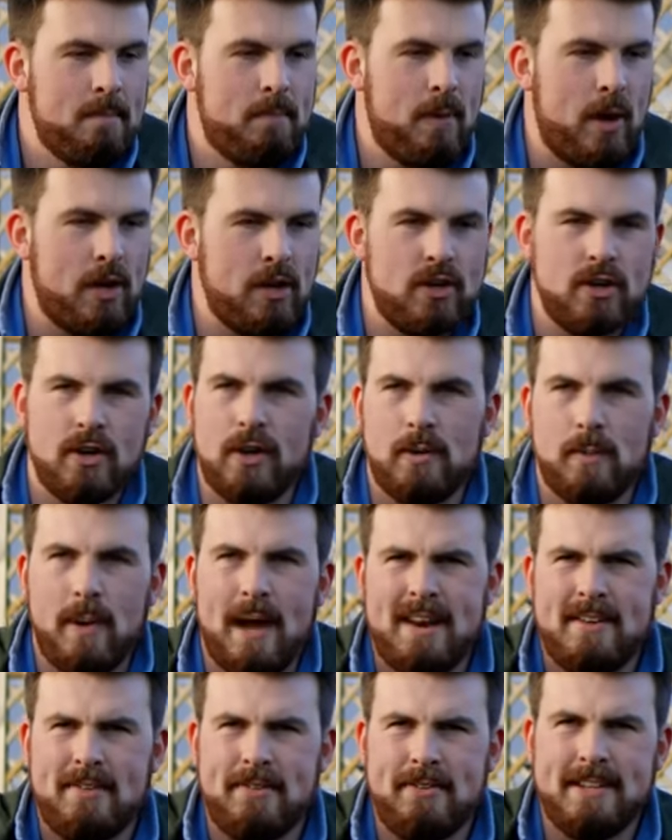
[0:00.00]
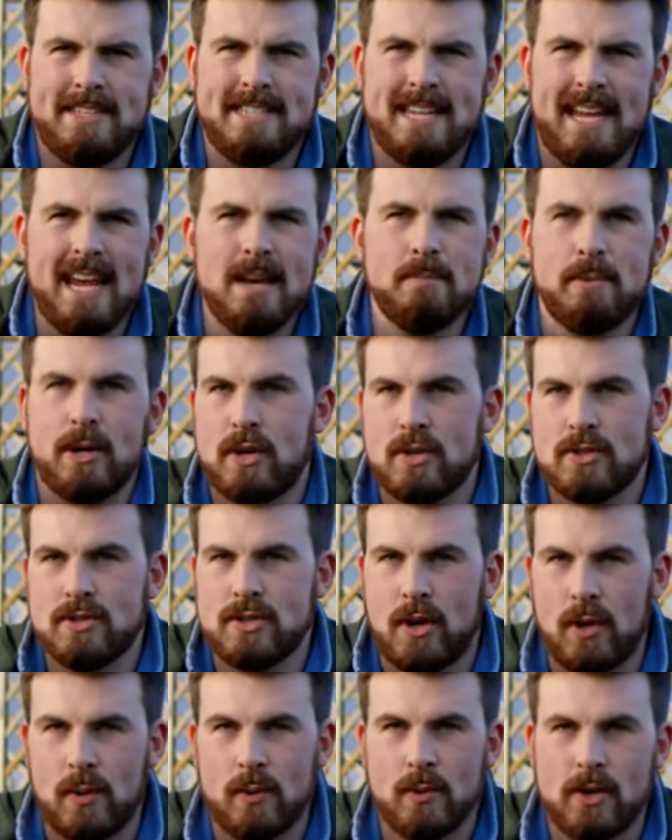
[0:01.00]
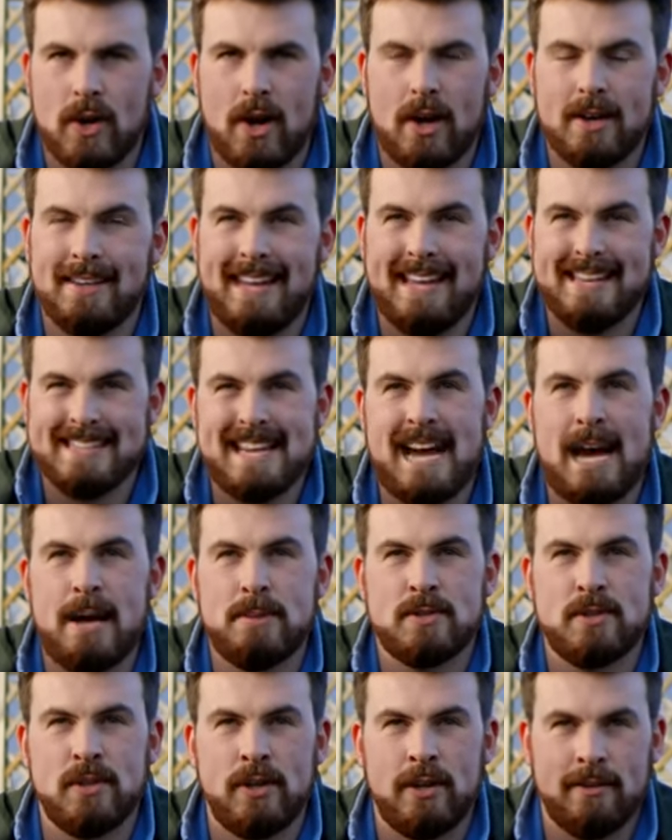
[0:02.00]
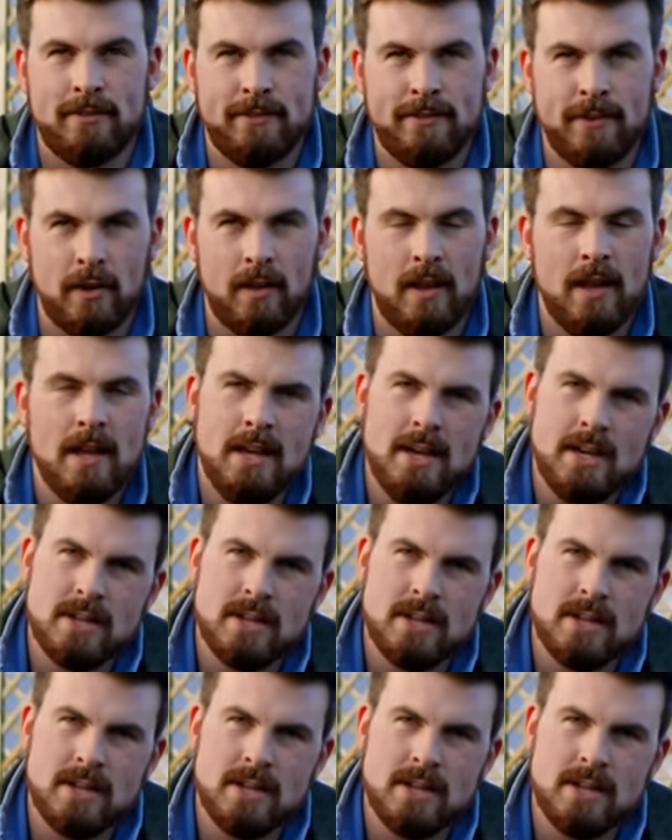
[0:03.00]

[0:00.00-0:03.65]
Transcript: but you don't know where to fit it in because the whole garden is absolutely full.